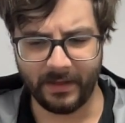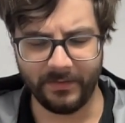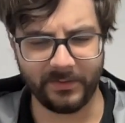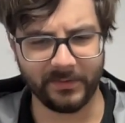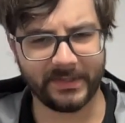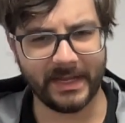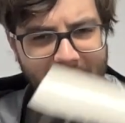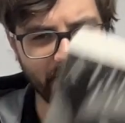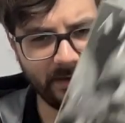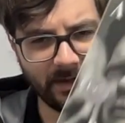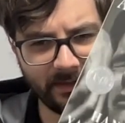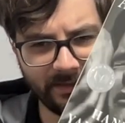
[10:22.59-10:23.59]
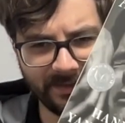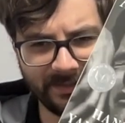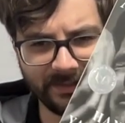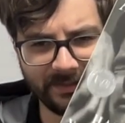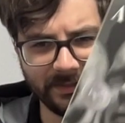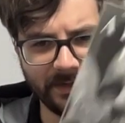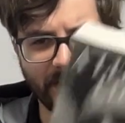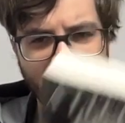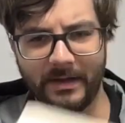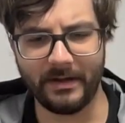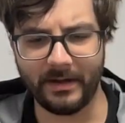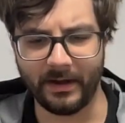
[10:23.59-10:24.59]
This was taken in
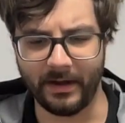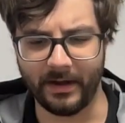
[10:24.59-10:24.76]
1969.